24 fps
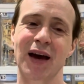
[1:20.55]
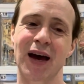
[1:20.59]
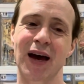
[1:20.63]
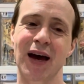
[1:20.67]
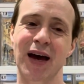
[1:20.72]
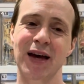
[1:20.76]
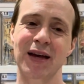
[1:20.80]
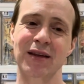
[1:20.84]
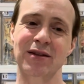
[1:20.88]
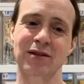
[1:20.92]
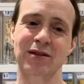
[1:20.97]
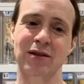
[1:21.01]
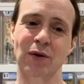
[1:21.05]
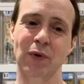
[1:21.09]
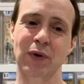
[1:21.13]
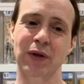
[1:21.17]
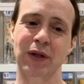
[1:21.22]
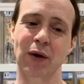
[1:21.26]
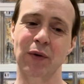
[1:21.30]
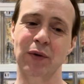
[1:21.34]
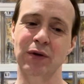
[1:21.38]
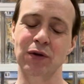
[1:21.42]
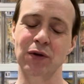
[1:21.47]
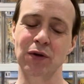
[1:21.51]
And so what
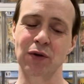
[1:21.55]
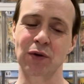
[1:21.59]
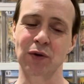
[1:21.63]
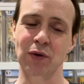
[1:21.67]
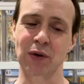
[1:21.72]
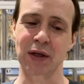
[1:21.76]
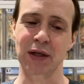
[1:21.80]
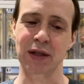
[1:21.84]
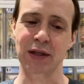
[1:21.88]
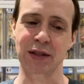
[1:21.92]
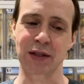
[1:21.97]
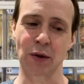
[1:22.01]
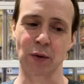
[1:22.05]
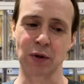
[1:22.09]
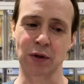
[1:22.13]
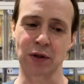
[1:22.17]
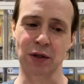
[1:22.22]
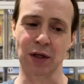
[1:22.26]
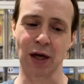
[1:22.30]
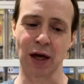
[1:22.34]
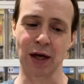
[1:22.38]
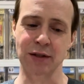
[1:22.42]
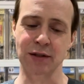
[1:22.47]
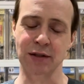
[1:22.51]
they would do is they would
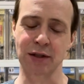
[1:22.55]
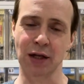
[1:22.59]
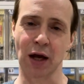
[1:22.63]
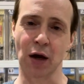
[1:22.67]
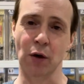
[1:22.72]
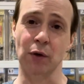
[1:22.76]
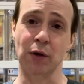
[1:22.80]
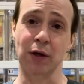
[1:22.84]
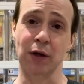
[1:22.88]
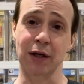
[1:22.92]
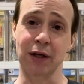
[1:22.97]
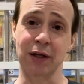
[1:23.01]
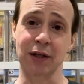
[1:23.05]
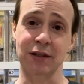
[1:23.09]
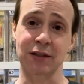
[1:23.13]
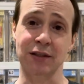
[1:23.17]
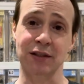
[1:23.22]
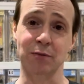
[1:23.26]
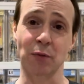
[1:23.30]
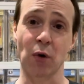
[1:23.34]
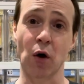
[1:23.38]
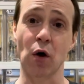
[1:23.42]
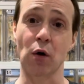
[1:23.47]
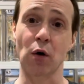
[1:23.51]
test it out in a
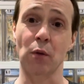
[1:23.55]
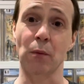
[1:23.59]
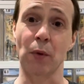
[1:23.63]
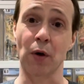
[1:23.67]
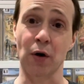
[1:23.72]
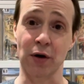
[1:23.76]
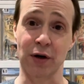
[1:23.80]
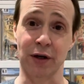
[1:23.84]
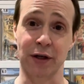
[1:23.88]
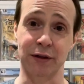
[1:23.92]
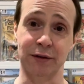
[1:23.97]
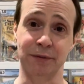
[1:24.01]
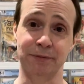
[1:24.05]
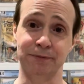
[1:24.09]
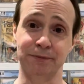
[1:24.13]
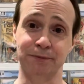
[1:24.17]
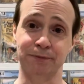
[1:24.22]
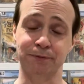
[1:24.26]
small market.